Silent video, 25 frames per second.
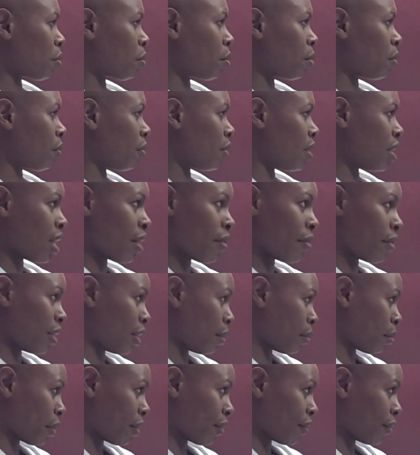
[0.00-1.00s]
which we've never
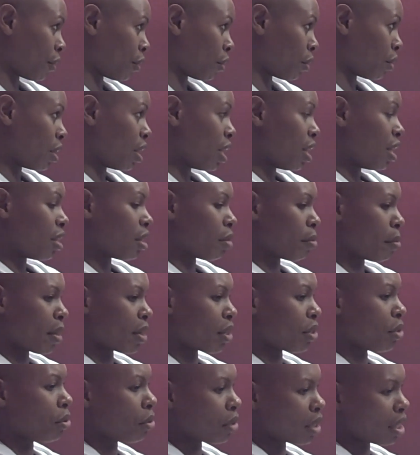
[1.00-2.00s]
done before, to
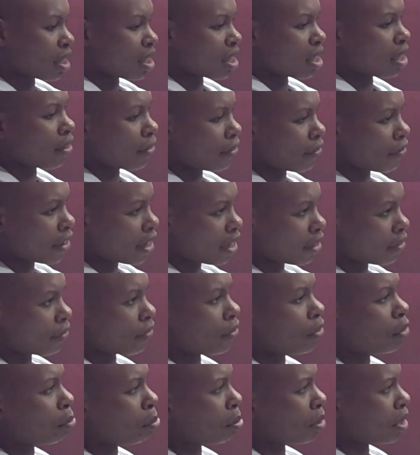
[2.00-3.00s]
make sure they sound fat and
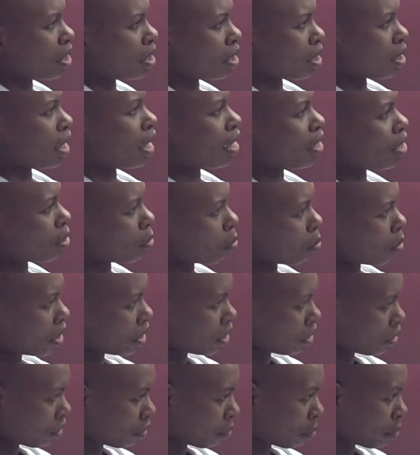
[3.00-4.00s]
full, because that's the
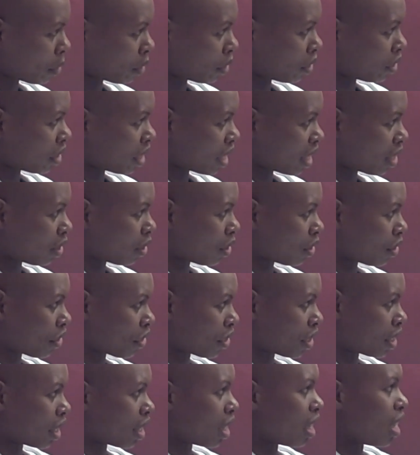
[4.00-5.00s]
wonder of modern
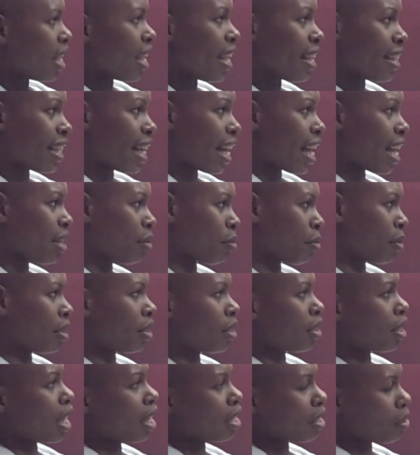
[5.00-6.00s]
technology. And that has
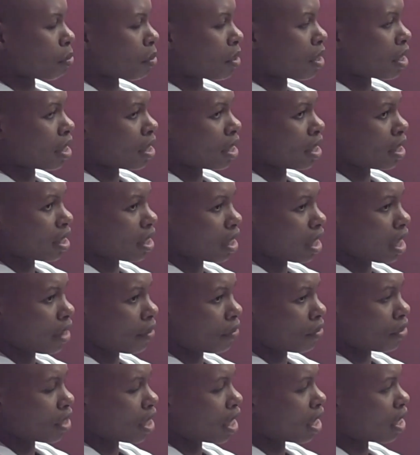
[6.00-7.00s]
one, that's one of the things that
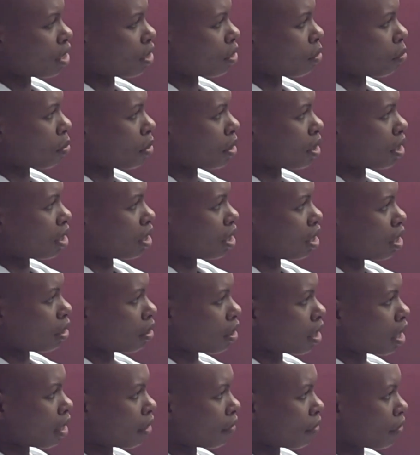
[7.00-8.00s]
have changed with
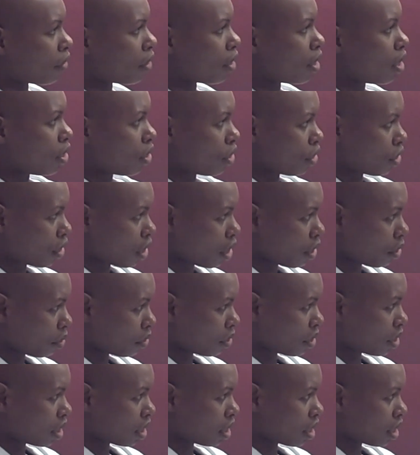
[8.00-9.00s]
live
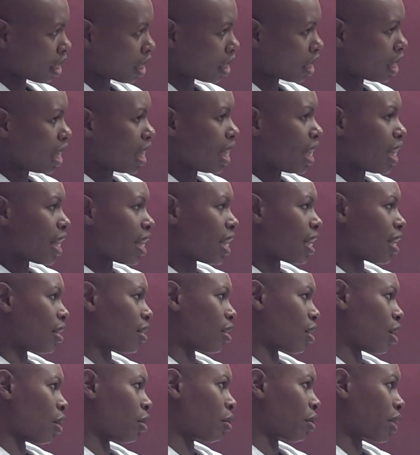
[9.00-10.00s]
shows, is that
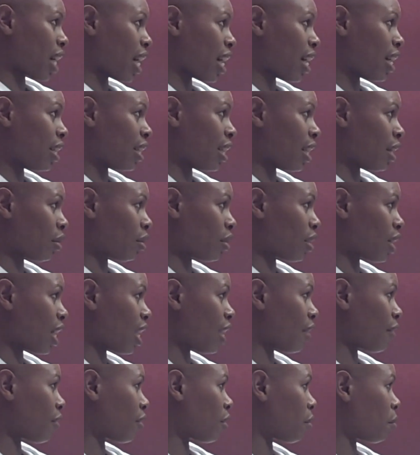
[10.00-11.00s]
it's okay now to
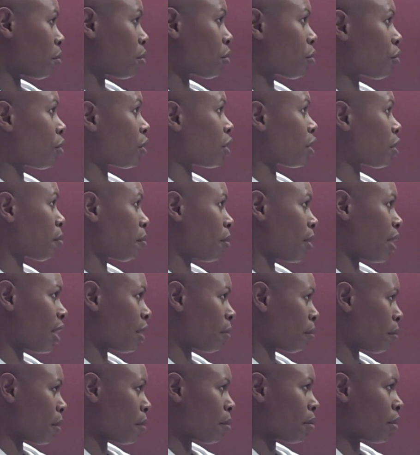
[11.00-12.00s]
have some strings
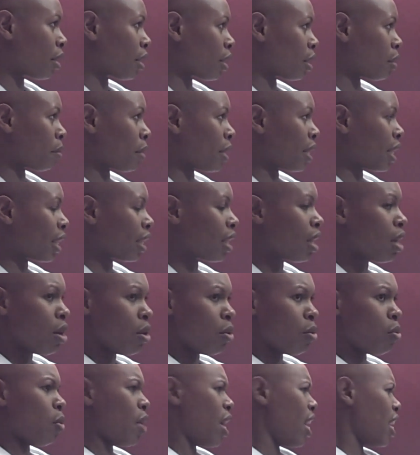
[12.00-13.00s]
playing. People aren't going to be like,
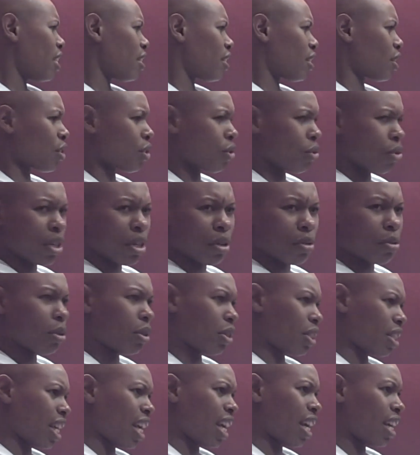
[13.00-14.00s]
where's the string
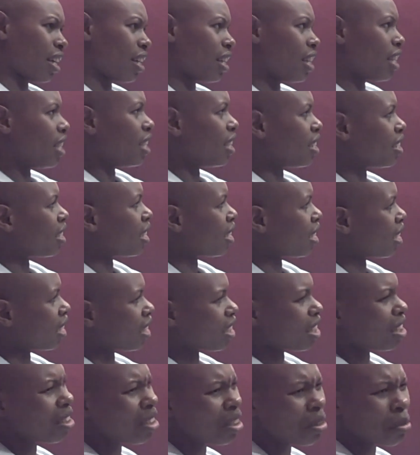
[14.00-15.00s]
quartet? They're
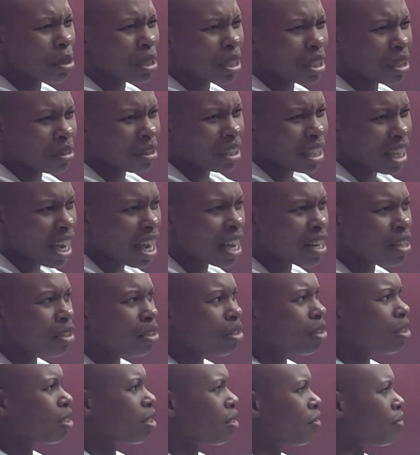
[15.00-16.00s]
like, oh, we don't care. As
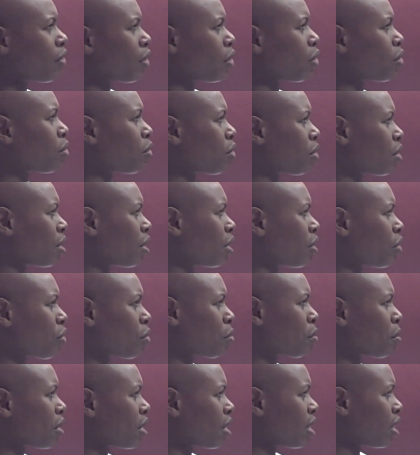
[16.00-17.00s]
long as the vocals and the
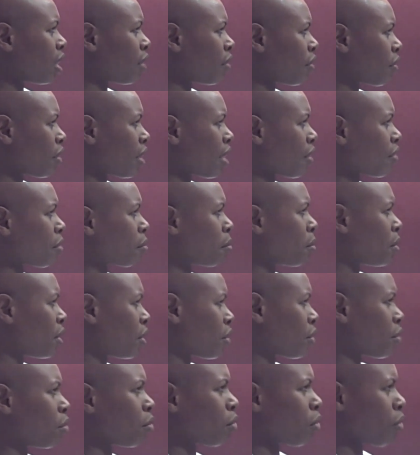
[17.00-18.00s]
instruments are live, you have some
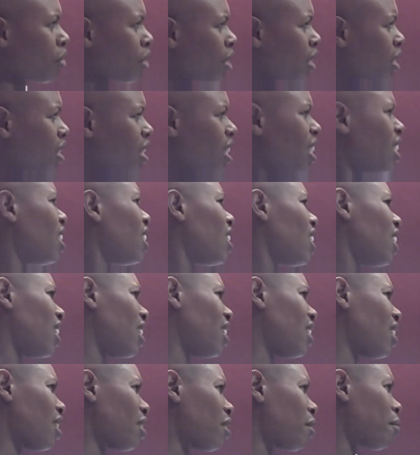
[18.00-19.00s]
additional things,
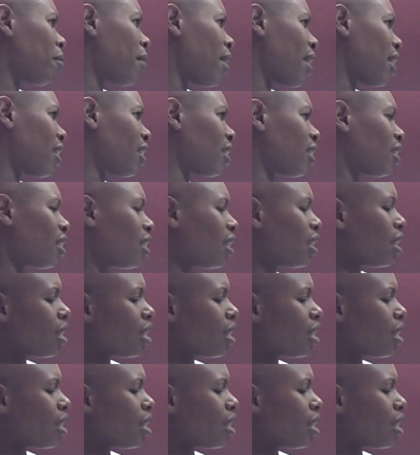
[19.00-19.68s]
it doesn't matter.